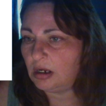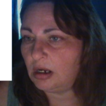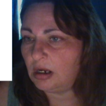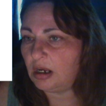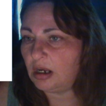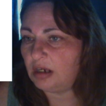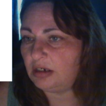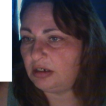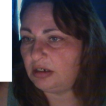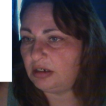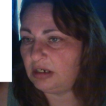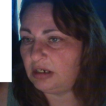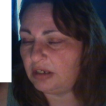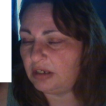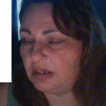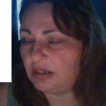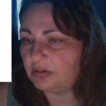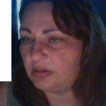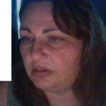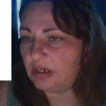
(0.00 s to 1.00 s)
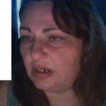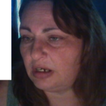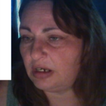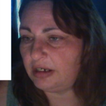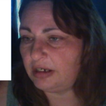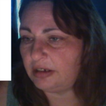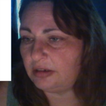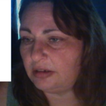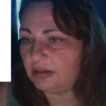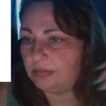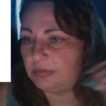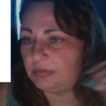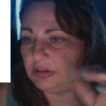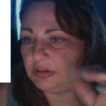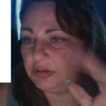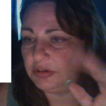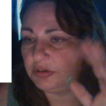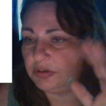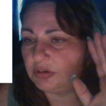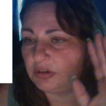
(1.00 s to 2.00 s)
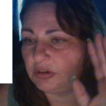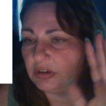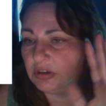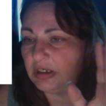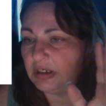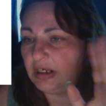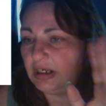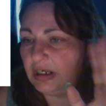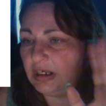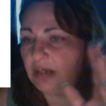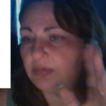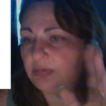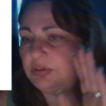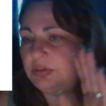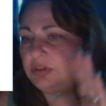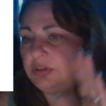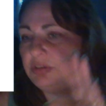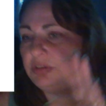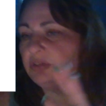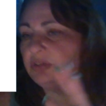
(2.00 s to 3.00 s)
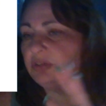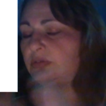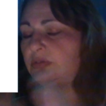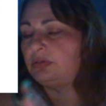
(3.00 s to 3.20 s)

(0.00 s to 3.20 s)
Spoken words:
Another item that you're going to have to do,